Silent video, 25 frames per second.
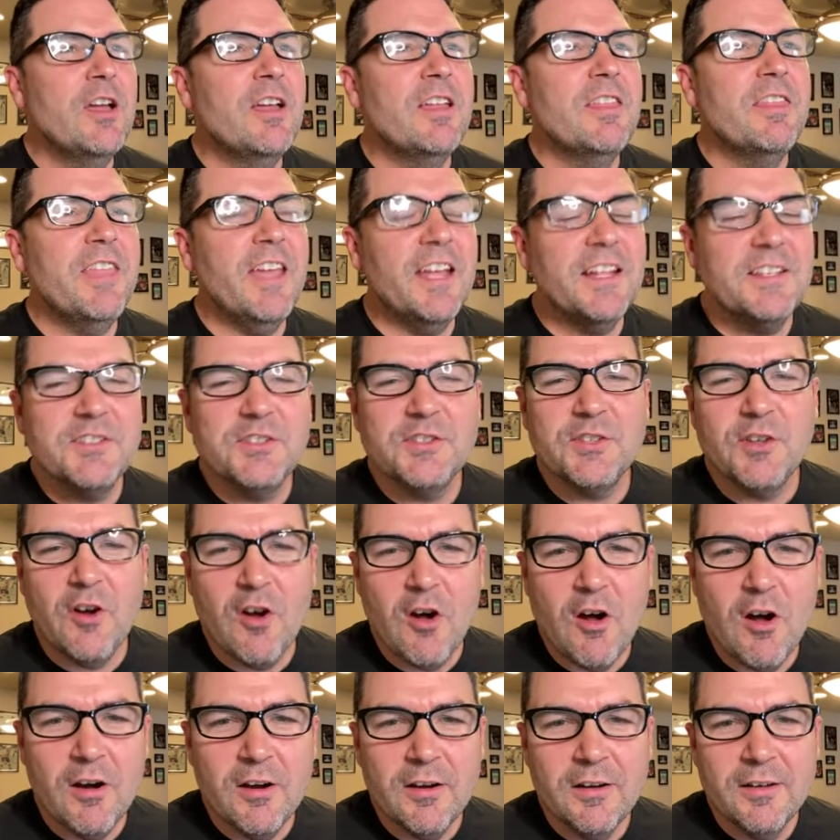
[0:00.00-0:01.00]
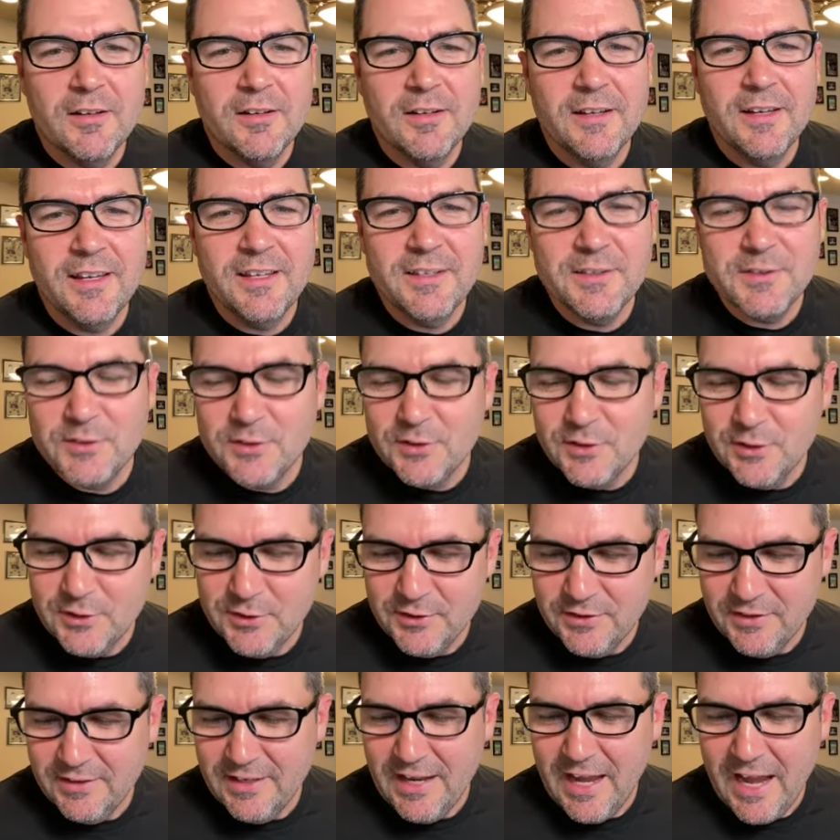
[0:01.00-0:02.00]
That song is
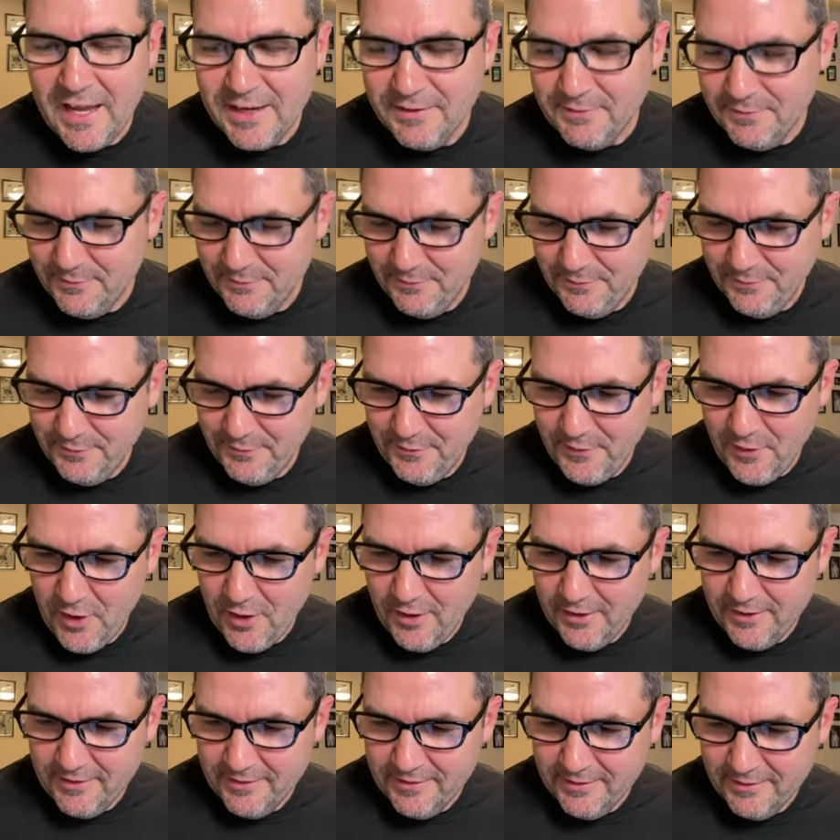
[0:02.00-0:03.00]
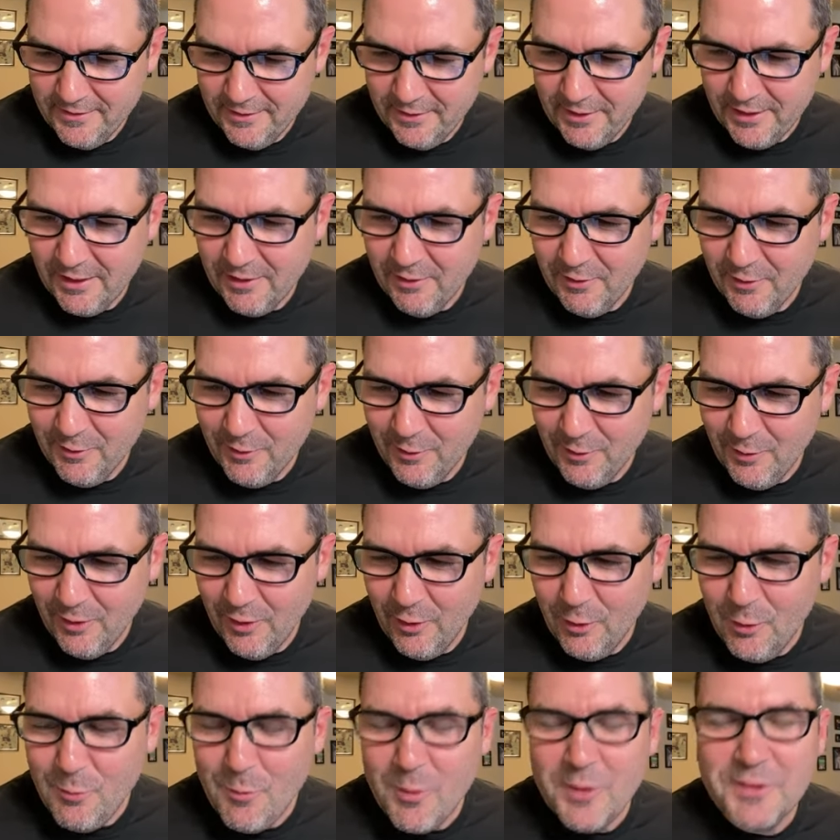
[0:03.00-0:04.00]
just not fun. Like,
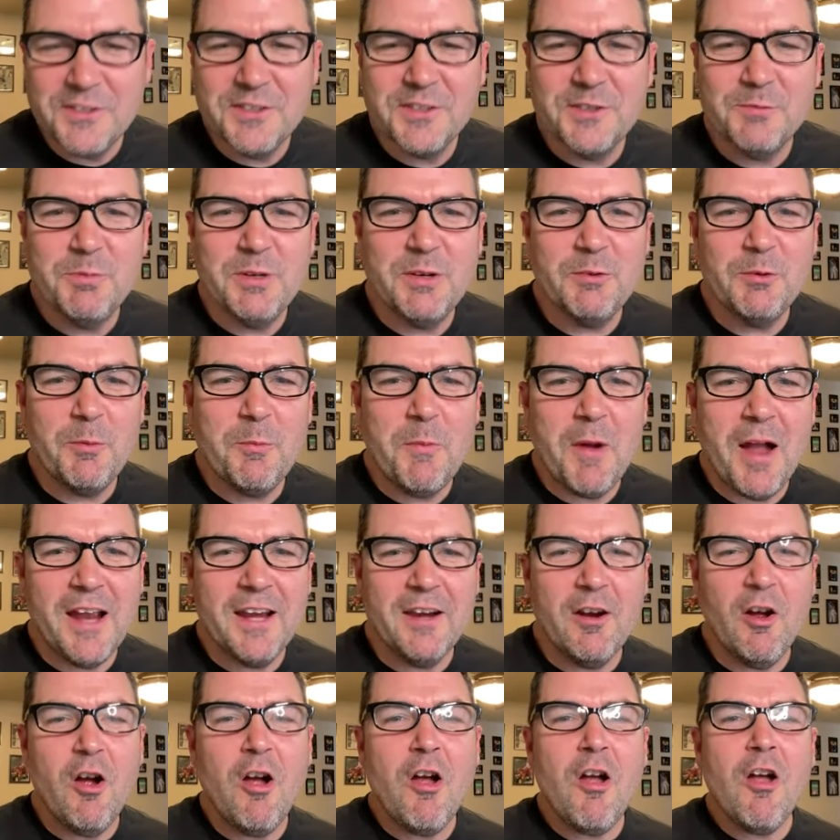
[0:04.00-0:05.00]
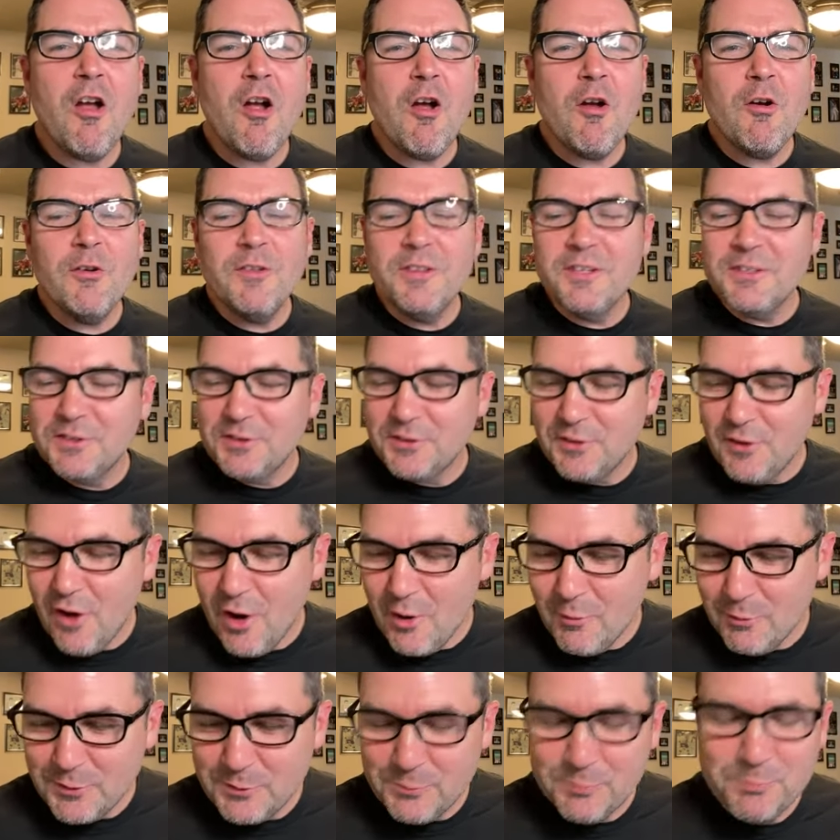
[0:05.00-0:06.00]
who wants to be reminded, oh, this
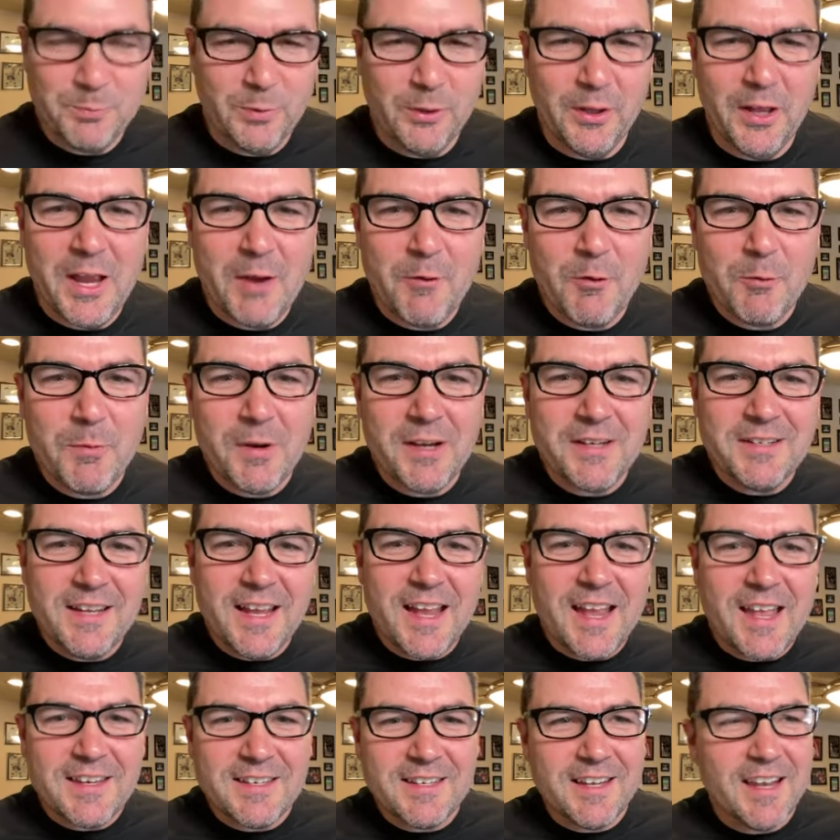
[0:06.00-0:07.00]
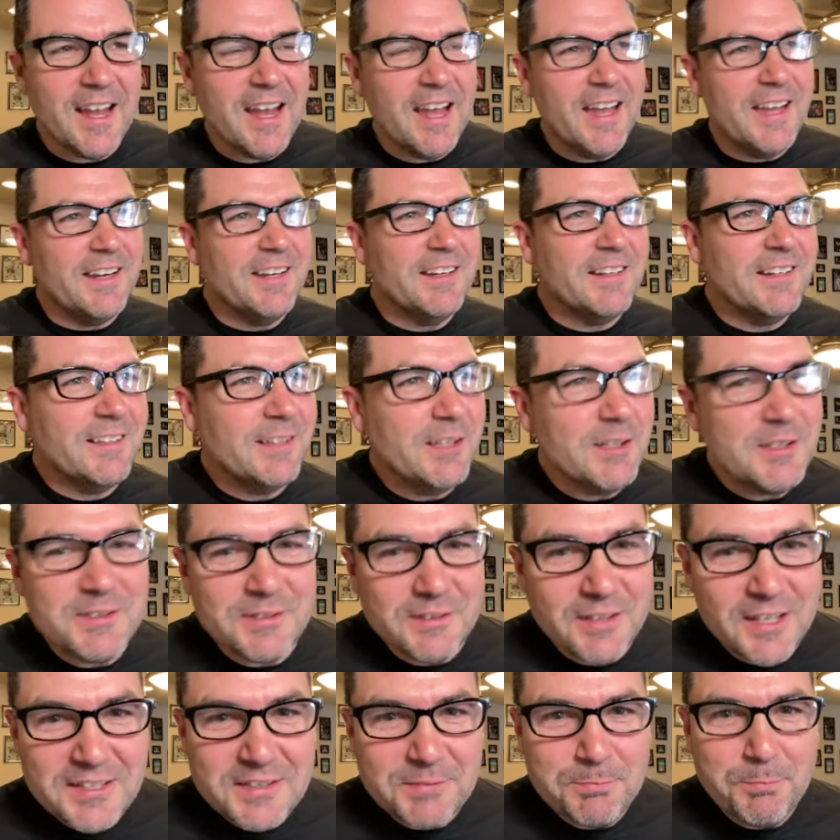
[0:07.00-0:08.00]
song was playing when my dad died. Yeah, let's
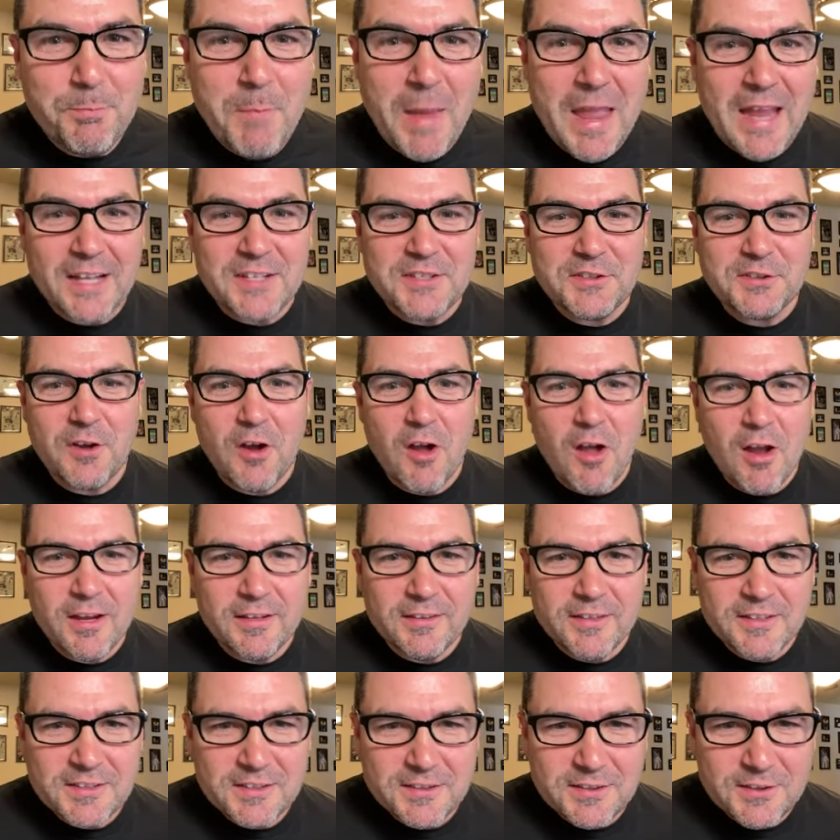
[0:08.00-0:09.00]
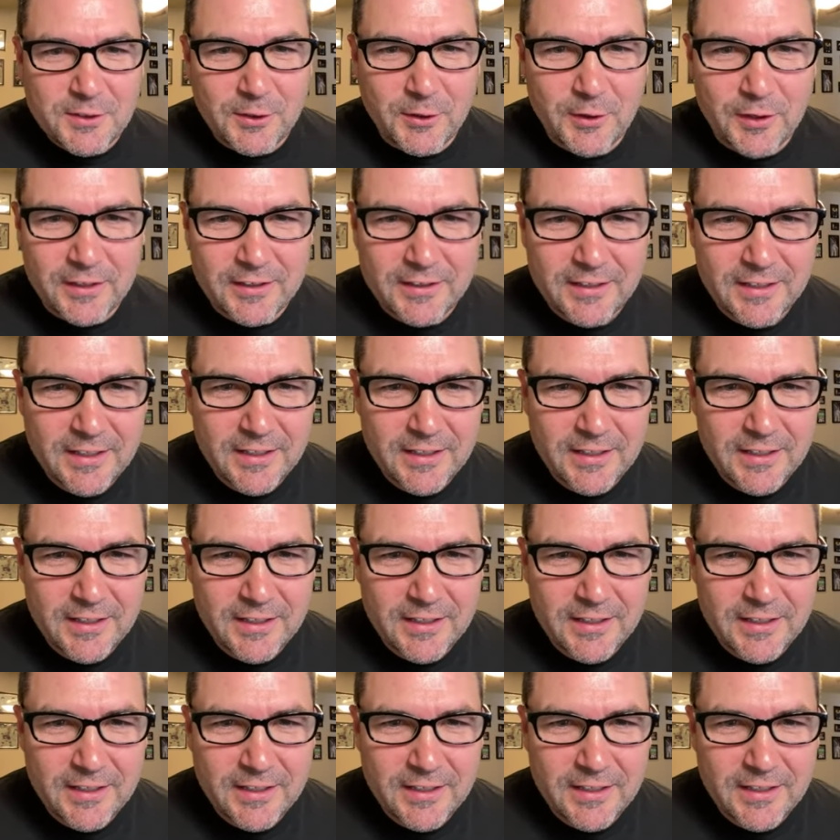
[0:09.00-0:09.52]
make a song and listen to it.